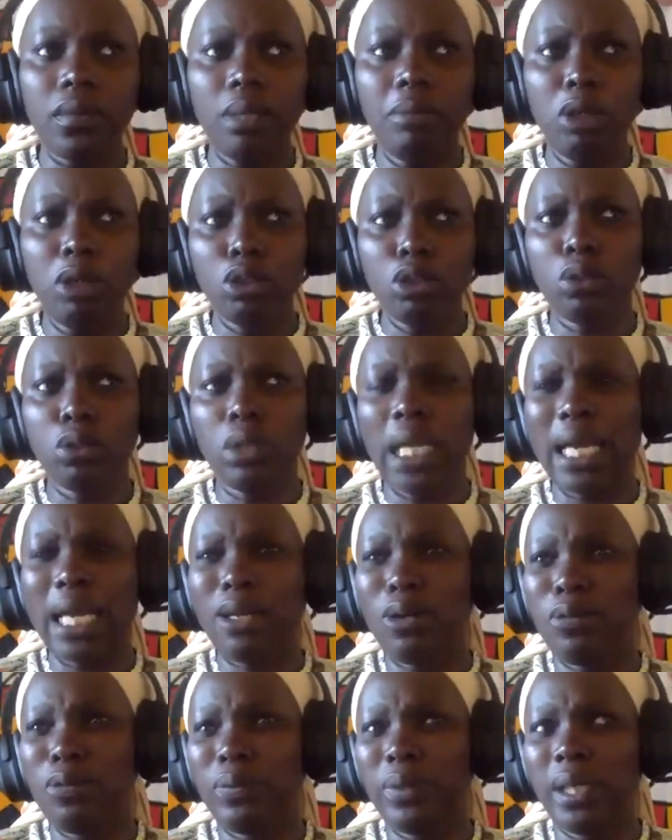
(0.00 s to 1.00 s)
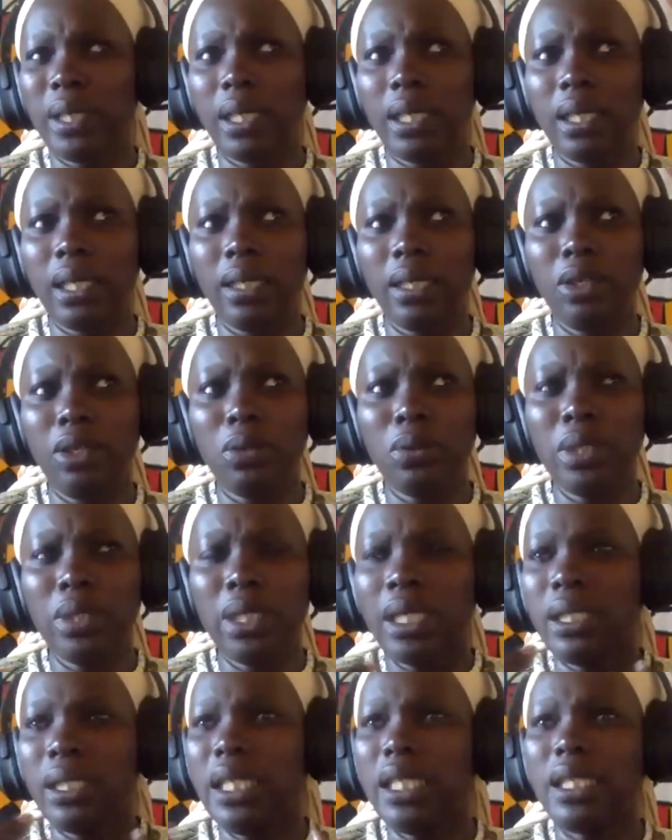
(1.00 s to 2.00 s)
but also lack of,
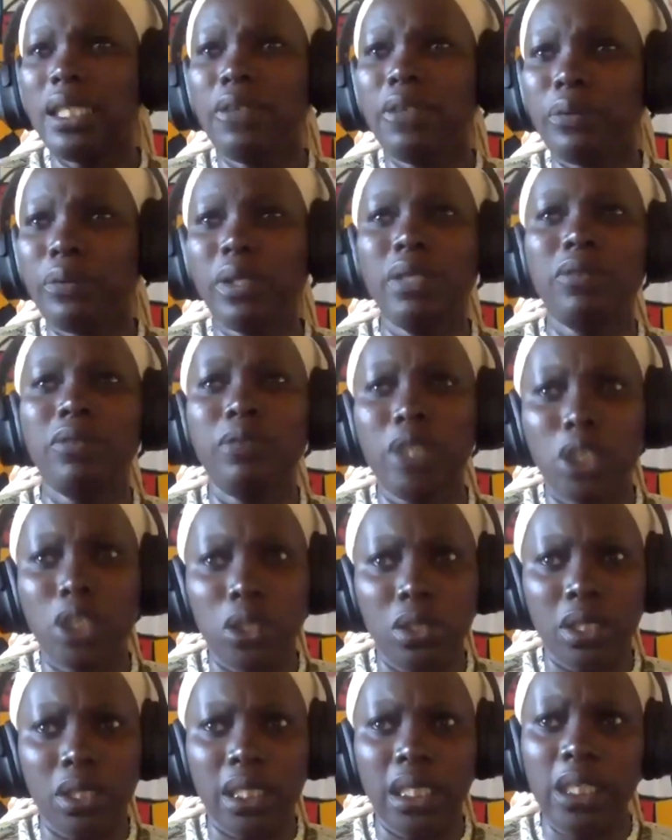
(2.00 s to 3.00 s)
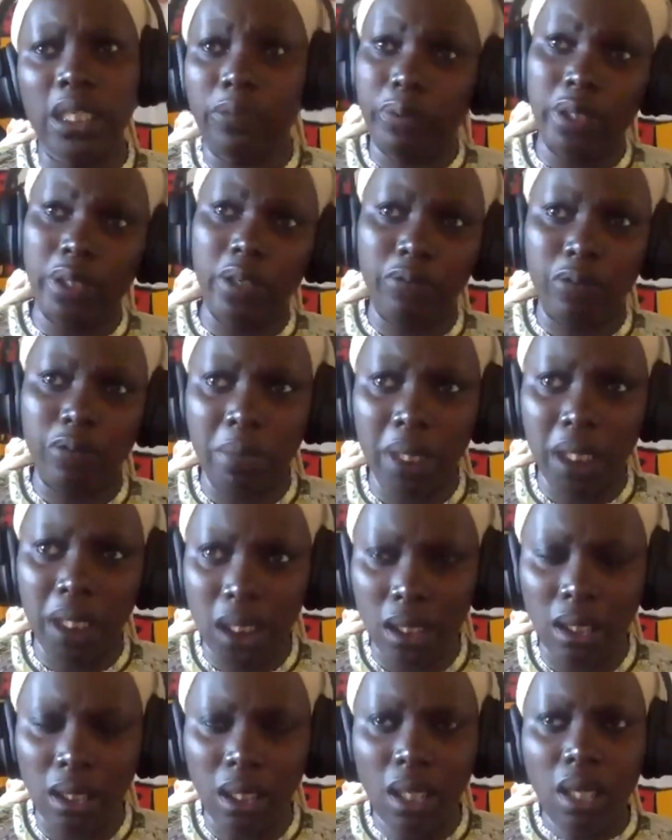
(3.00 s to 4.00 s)
real different visions and different information.